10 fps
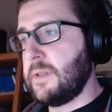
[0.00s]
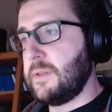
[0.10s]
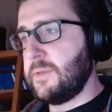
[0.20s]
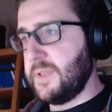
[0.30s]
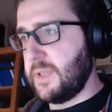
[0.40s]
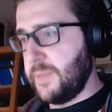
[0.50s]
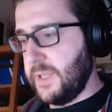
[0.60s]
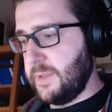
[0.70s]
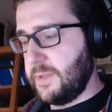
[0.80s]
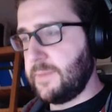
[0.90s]
reset
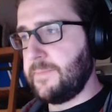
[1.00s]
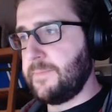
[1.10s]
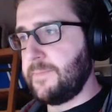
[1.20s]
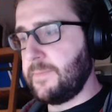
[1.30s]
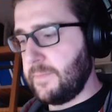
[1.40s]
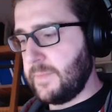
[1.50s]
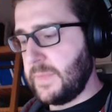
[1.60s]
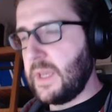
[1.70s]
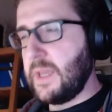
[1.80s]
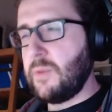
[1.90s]
pills.
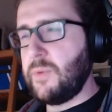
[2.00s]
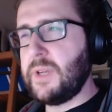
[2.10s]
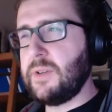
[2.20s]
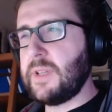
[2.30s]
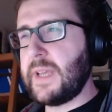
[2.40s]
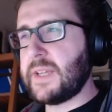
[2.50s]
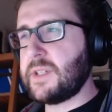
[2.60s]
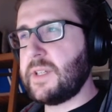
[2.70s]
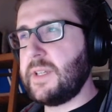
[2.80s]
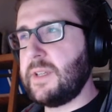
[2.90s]
We could
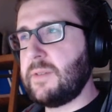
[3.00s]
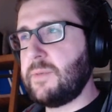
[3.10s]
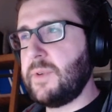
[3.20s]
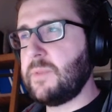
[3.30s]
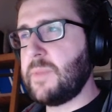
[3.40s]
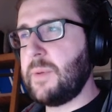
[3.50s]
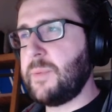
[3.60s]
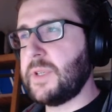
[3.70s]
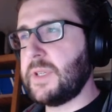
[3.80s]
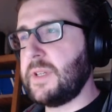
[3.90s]
maybe
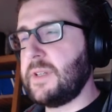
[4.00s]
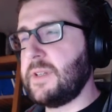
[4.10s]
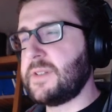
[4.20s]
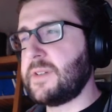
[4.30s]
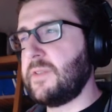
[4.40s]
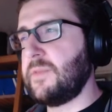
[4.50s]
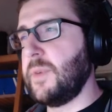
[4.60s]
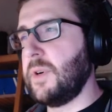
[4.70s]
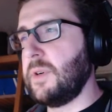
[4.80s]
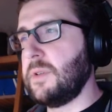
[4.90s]
put it in serve
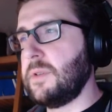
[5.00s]
ball.